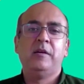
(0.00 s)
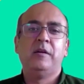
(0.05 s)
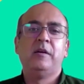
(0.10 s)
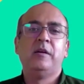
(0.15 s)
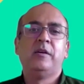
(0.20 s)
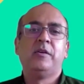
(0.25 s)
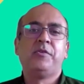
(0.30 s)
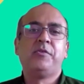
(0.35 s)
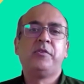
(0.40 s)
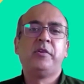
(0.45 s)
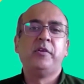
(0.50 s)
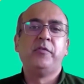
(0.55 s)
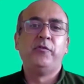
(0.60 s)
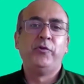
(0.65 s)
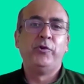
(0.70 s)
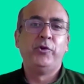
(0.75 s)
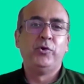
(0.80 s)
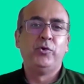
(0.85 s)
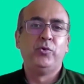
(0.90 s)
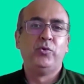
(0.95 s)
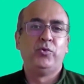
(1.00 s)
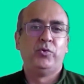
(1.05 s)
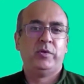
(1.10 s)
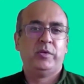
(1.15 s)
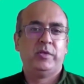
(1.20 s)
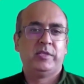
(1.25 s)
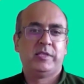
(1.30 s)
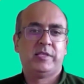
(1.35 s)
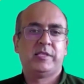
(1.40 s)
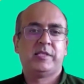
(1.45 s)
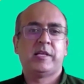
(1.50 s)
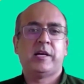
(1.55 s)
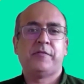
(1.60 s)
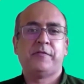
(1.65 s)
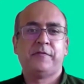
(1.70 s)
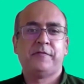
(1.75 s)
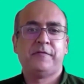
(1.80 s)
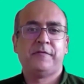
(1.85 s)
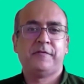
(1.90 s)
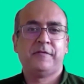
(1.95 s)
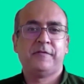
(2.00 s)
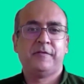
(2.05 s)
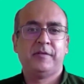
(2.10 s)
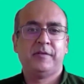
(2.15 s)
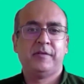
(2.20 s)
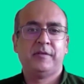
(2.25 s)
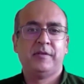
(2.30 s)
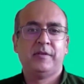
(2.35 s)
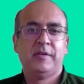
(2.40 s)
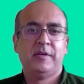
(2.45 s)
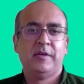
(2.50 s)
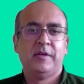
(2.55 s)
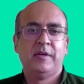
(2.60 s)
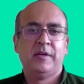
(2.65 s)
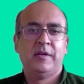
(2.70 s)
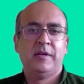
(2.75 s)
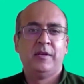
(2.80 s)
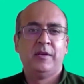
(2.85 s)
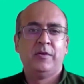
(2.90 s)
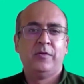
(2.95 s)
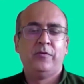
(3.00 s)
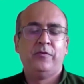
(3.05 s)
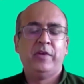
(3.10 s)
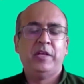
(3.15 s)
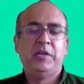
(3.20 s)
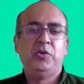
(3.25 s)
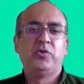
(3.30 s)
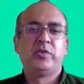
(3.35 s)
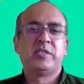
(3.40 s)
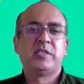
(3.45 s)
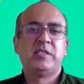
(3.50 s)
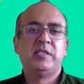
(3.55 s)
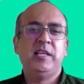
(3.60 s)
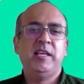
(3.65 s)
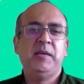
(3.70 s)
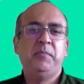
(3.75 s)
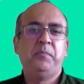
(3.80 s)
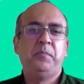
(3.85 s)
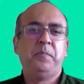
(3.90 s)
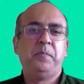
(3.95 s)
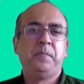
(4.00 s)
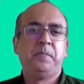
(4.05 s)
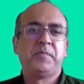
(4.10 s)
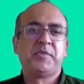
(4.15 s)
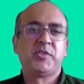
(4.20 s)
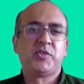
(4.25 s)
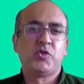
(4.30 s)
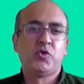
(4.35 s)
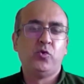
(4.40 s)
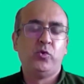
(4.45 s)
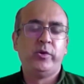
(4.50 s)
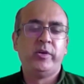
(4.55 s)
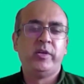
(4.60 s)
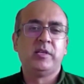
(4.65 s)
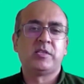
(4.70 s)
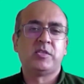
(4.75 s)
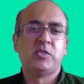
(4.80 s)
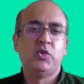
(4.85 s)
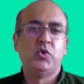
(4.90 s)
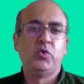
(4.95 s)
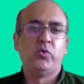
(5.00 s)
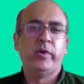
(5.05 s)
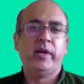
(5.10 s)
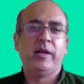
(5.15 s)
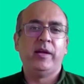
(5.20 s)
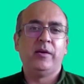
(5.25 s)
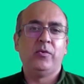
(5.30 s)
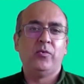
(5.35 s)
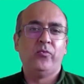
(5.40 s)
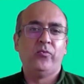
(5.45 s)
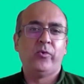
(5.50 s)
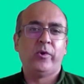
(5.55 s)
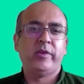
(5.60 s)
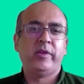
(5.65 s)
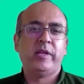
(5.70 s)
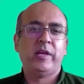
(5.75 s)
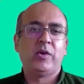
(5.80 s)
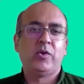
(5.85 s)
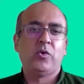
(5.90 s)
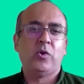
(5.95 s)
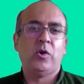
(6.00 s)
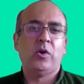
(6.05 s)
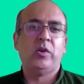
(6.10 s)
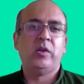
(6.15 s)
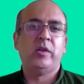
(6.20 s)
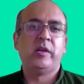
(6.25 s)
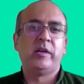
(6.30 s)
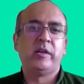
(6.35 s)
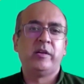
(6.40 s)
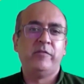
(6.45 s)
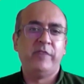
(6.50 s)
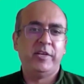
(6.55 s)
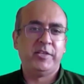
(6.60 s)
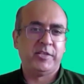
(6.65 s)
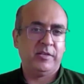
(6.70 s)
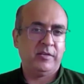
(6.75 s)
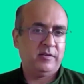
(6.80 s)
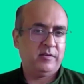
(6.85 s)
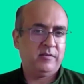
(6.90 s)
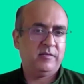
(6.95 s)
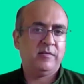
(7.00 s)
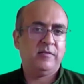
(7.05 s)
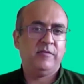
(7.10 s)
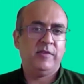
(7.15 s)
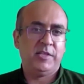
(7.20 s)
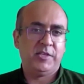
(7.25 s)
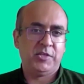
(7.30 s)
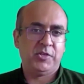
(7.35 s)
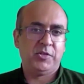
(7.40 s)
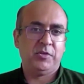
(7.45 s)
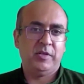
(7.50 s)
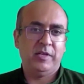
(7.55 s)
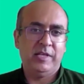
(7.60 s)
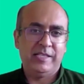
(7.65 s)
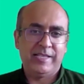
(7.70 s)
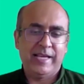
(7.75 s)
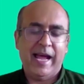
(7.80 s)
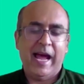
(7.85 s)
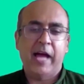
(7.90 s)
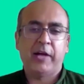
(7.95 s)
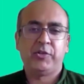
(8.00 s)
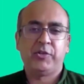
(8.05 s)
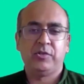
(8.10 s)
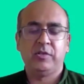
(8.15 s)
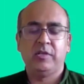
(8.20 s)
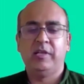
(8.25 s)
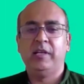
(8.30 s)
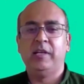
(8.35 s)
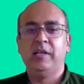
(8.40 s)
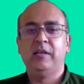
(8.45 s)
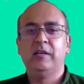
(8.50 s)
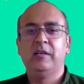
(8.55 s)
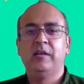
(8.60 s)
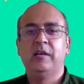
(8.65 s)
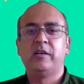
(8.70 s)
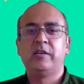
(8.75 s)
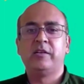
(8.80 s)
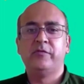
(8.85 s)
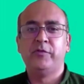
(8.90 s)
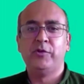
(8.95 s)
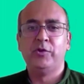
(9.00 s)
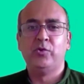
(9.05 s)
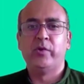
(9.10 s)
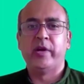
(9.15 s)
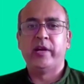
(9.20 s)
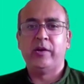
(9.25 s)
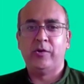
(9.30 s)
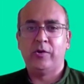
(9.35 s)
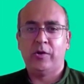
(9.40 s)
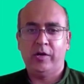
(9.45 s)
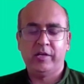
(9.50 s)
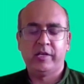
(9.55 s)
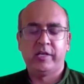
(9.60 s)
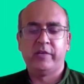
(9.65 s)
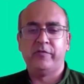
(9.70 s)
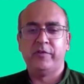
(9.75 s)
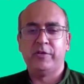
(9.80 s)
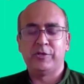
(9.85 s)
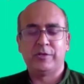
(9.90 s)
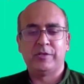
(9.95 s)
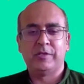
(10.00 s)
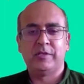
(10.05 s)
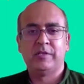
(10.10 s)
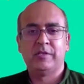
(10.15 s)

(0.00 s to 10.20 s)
review stuff? When you see students doing what they call a revision, which is actually a review and not a revision,